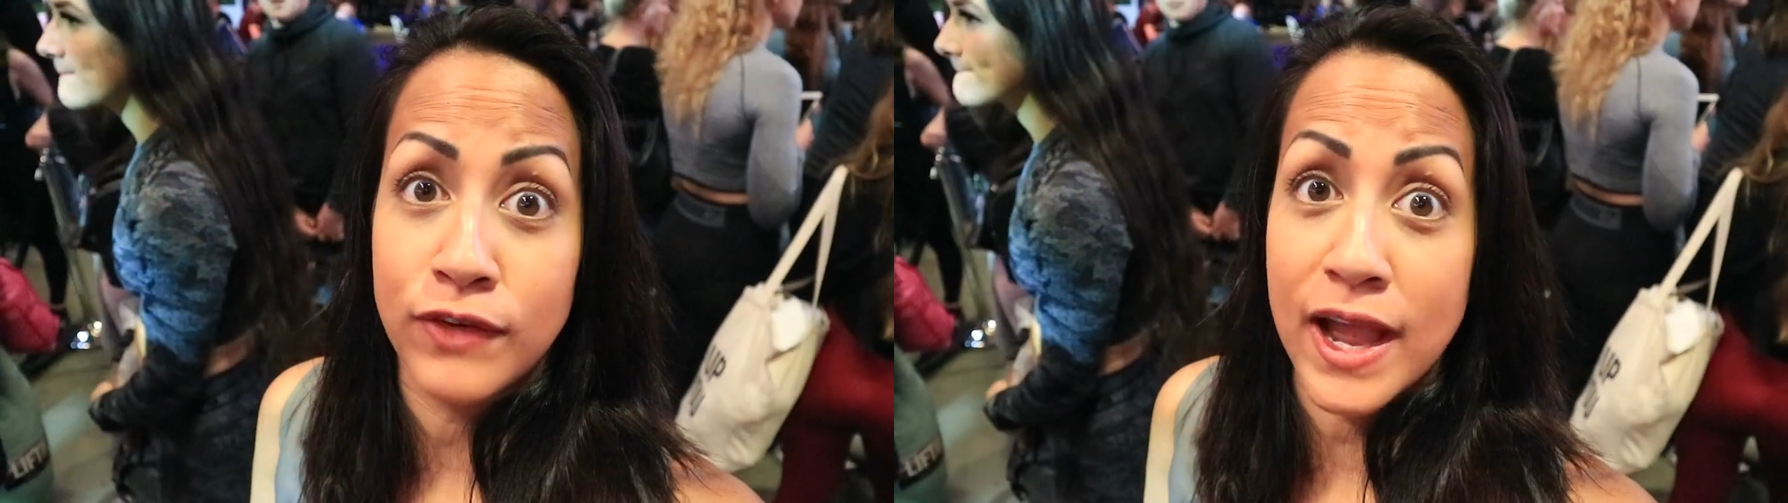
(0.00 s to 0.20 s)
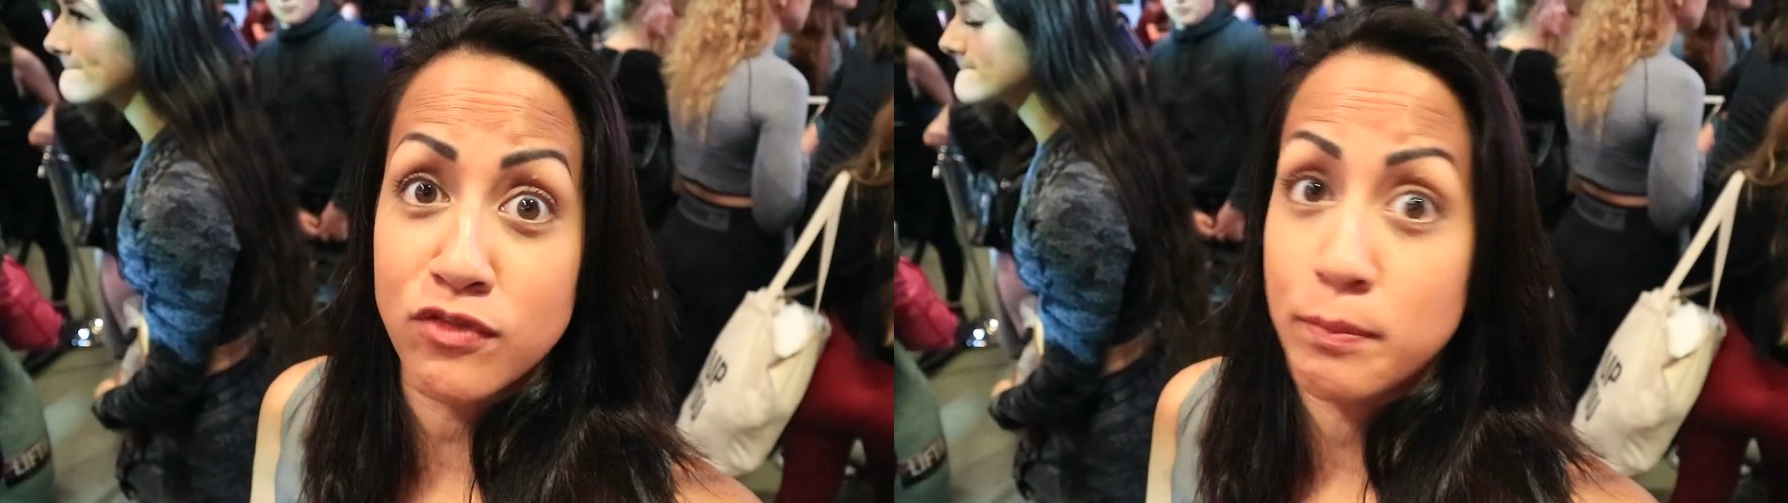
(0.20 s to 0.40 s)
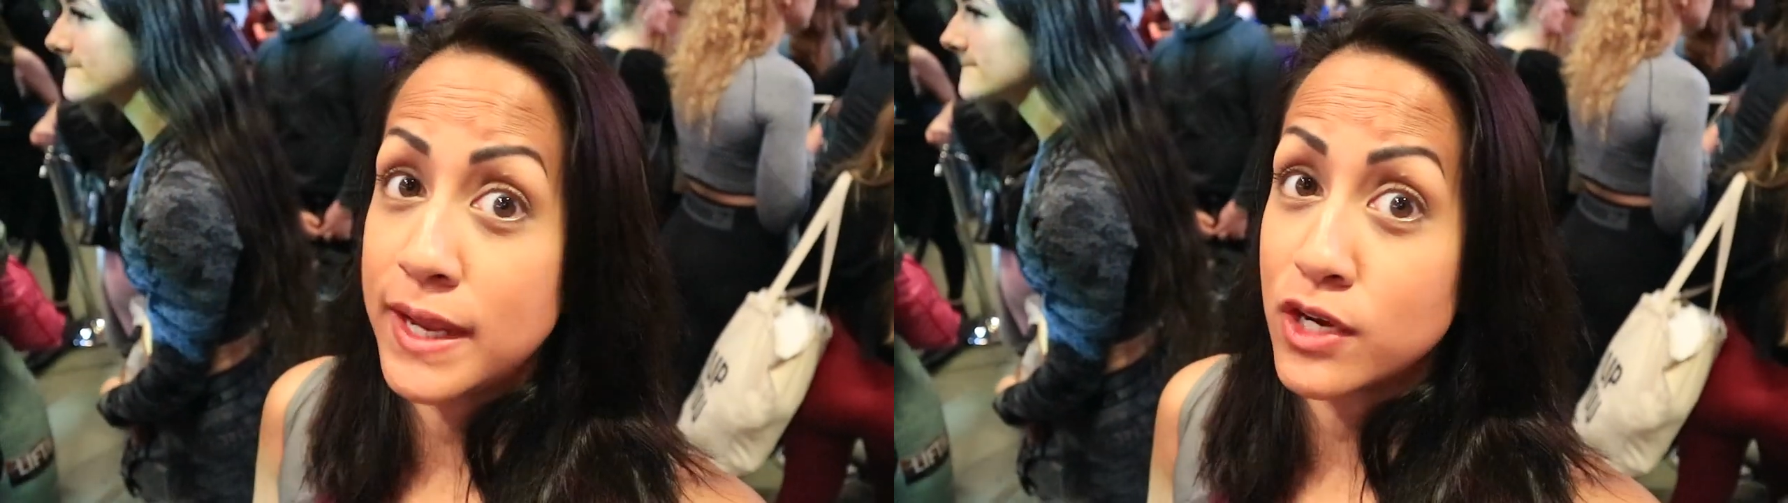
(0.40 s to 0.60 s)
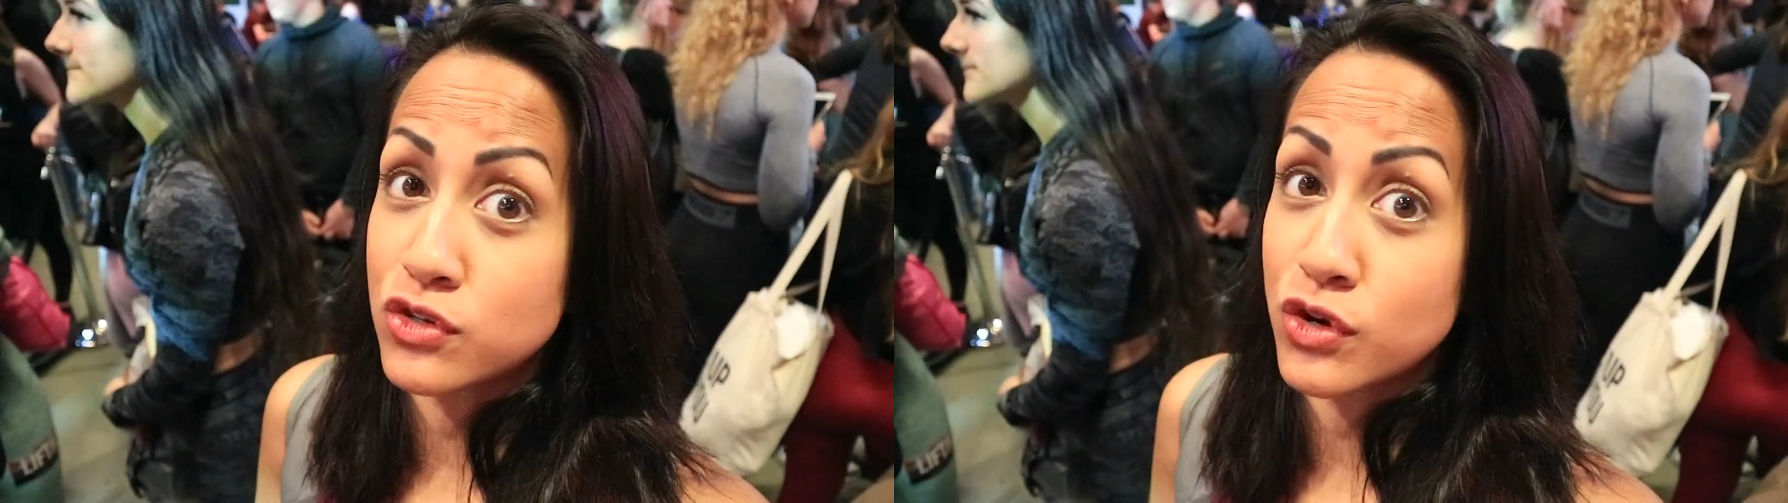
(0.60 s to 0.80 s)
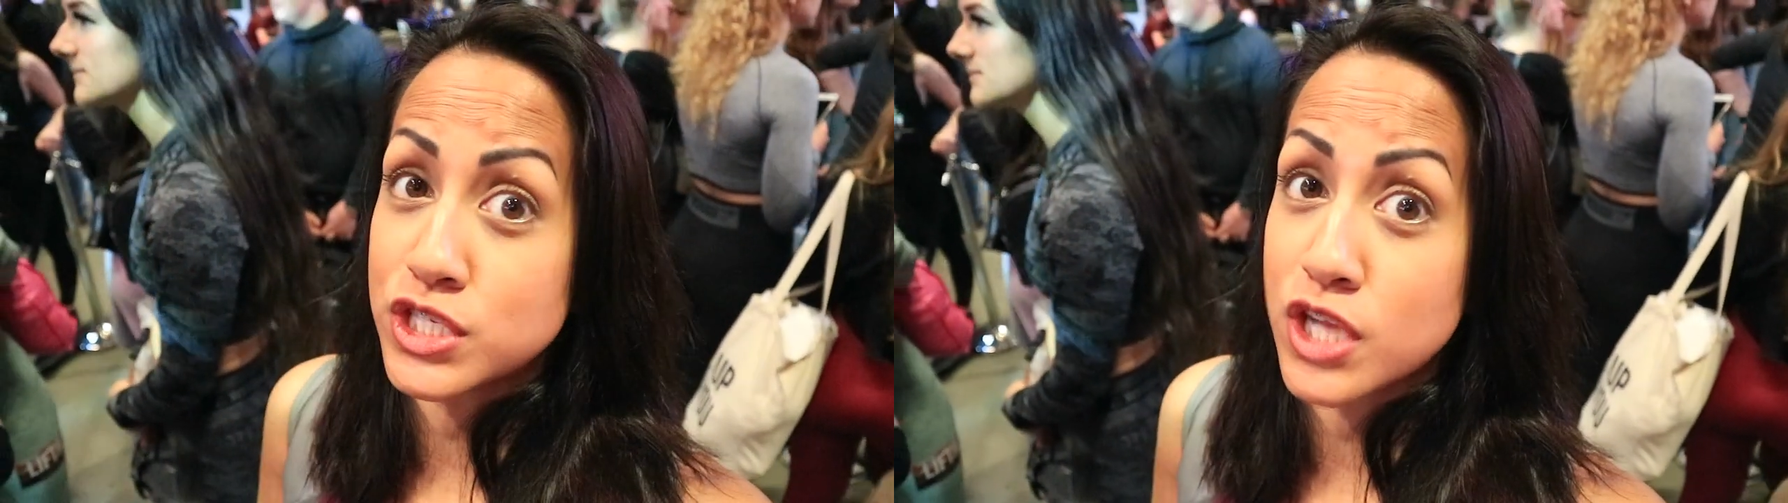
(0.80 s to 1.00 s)
5
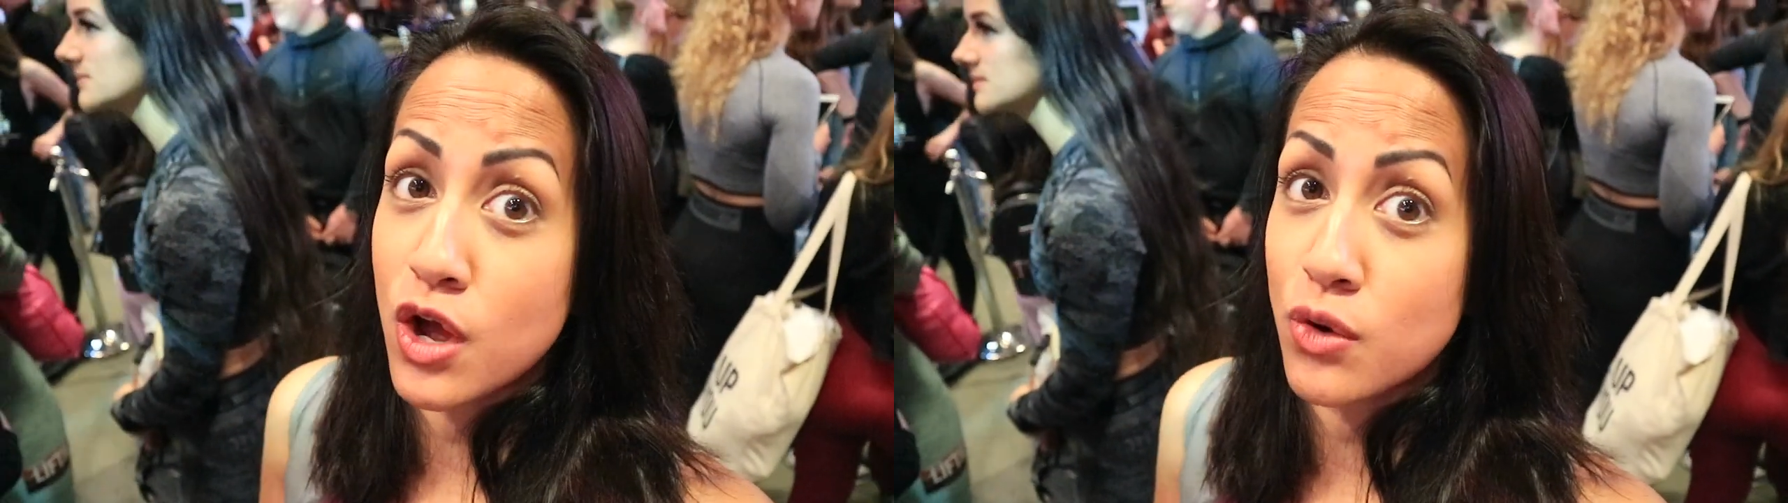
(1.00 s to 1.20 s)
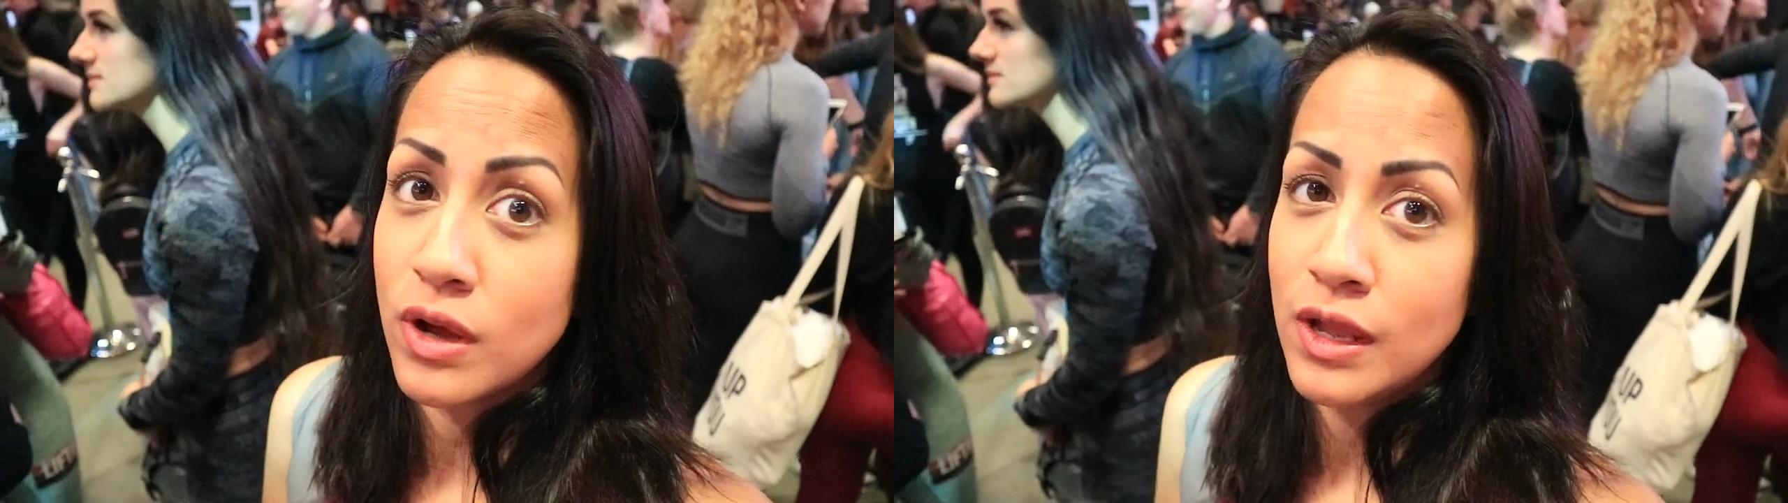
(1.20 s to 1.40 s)
meters or so.